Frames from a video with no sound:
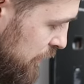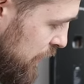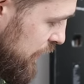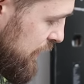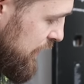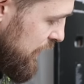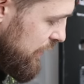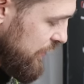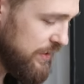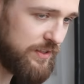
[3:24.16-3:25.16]
but
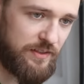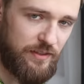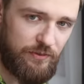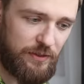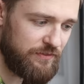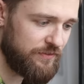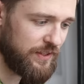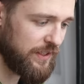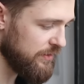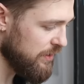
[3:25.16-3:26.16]
it's still with
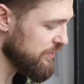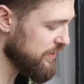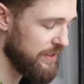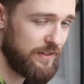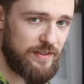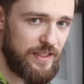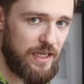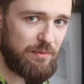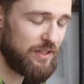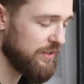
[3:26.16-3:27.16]
like double-sided
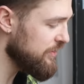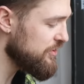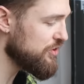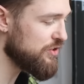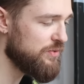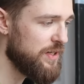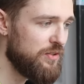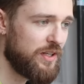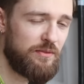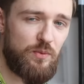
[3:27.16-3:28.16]
tape. Like there's no way
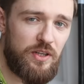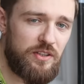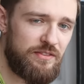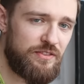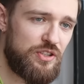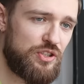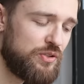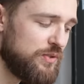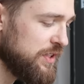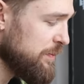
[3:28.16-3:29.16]
you can wear different
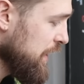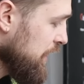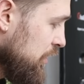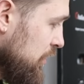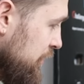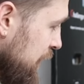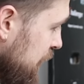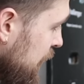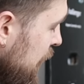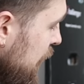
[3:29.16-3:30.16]
shoes and make it all
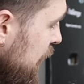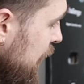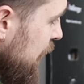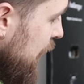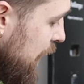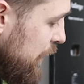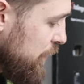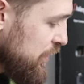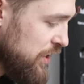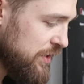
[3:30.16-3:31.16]
fit. I
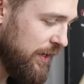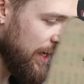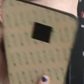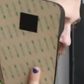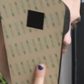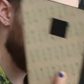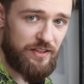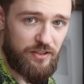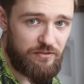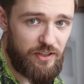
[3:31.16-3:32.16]
wish it came with
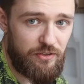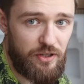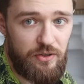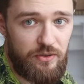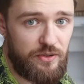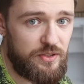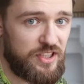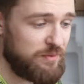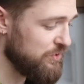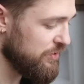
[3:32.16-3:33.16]
either Velcro or
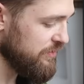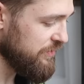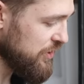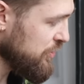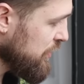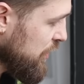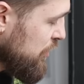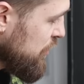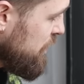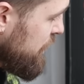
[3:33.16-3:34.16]
some sort of
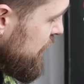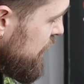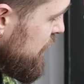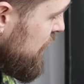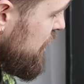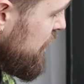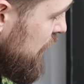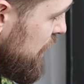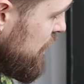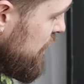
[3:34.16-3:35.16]
adjustable system,
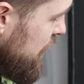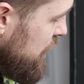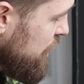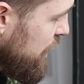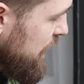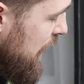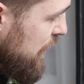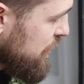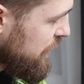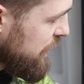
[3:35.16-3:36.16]
then that you can
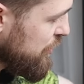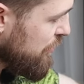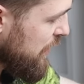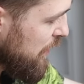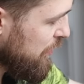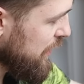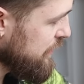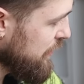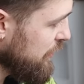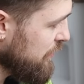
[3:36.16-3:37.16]
actually try
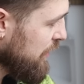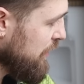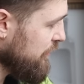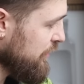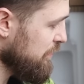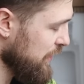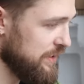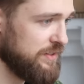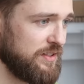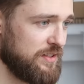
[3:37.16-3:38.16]
placing them in different
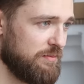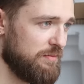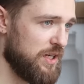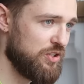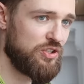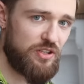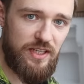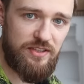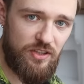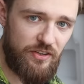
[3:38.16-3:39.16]
places and make sure
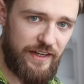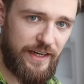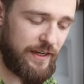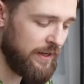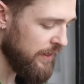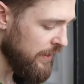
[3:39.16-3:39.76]
it's all right,